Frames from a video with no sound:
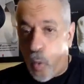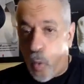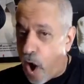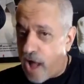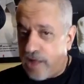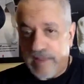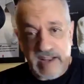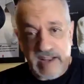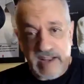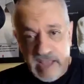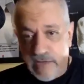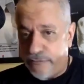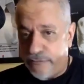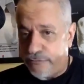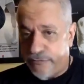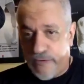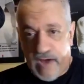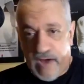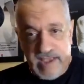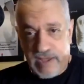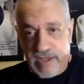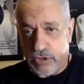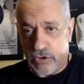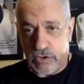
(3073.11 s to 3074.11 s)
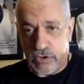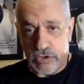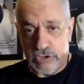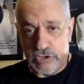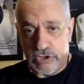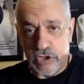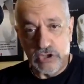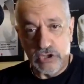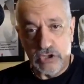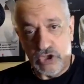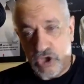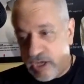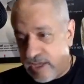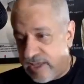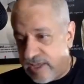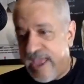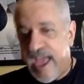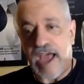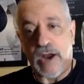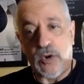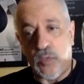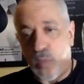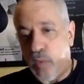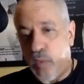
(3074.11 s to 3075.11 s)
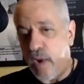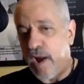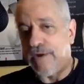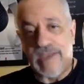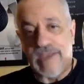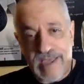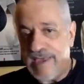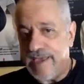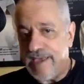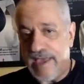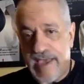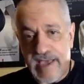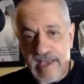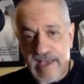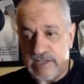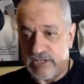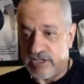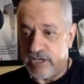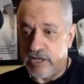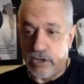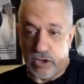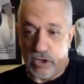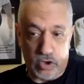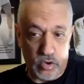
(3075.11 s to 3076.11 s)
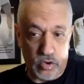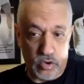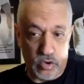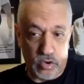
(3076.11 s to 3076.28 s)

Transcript: quality fighters to get where he is,